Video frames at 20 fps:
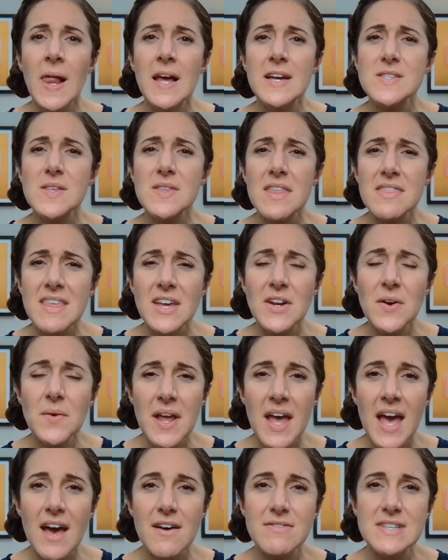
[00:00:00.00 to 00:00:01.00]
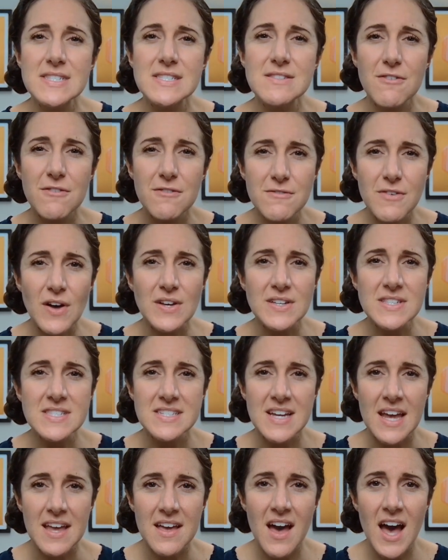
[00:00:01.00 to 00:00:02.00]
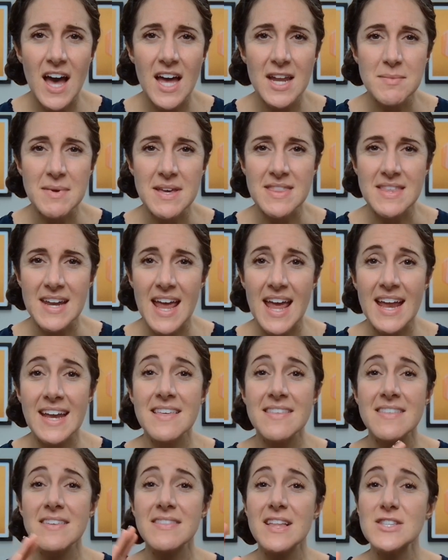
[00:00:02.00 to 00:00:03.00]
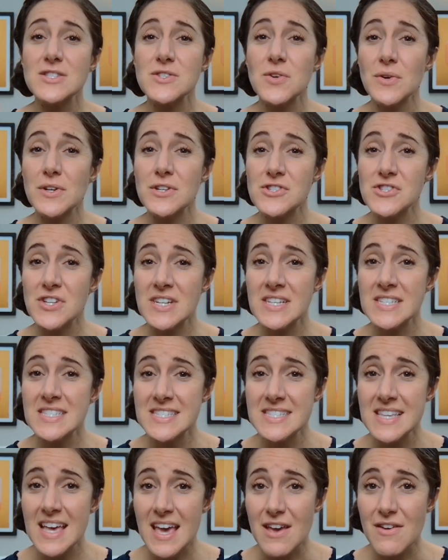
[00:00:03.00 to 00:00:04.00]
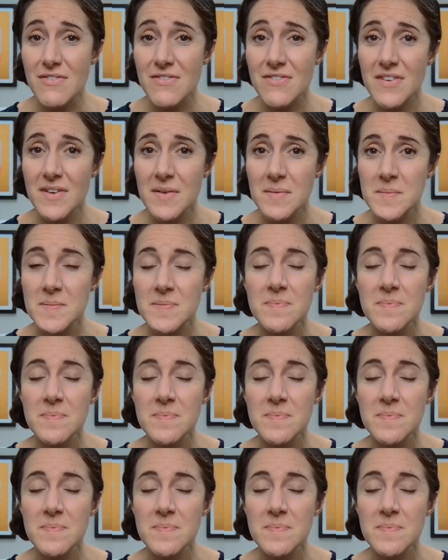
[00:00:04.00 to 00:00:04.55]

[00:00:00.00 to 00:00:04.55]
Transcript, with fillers: so that they don't have this false dichotomy that anything that's Christian is safe,